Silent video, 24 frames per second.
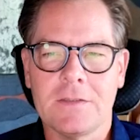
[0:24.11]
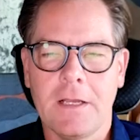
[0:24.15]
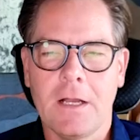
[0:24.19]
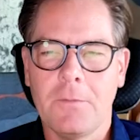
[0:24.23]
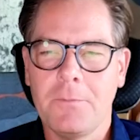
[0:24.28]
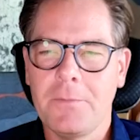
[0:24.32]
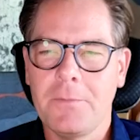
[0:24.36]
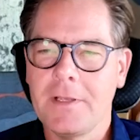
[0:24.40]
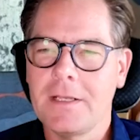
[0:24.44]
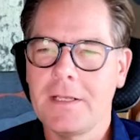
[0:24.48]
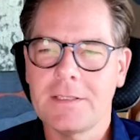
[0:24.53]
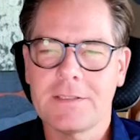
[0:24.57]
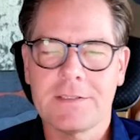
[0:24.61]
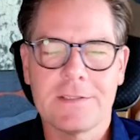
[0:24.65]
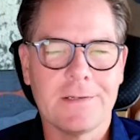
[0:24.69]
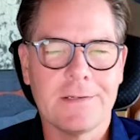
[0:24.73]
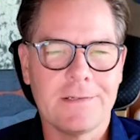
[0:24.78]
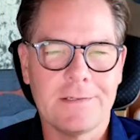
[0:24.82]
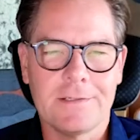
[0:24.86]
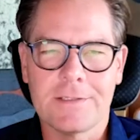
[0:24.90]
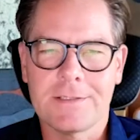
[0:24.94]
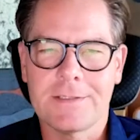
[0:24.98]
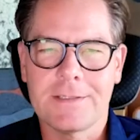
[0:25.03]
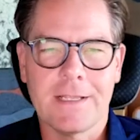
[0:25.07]
helping us to
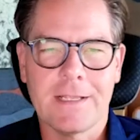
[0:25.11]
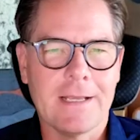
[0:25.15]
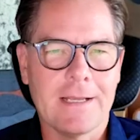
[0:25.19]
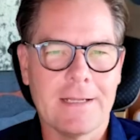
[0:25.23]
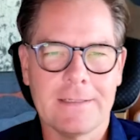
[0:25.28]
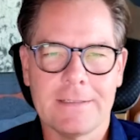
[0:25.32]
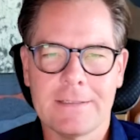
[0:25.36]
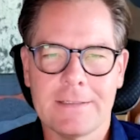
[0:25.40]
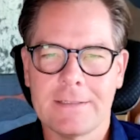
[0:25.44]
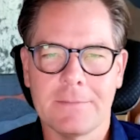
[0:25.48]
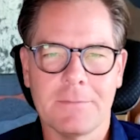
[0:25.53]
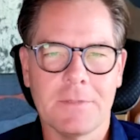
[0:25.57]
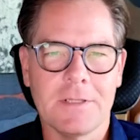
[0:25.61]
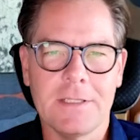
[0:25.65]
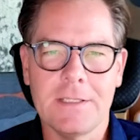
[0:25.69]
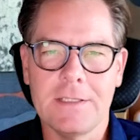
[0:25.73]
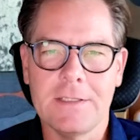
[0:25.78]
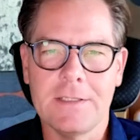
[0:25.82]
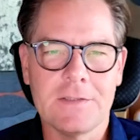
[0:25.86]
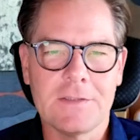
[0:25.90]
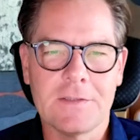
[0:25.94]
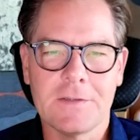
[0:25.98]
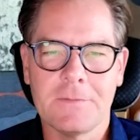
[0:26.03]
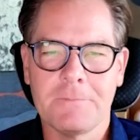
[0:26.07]
understand some of
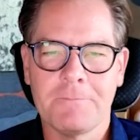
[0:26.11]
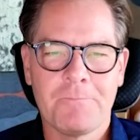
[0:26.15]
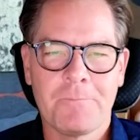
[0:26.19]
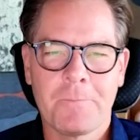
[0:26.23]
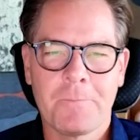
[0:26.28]
these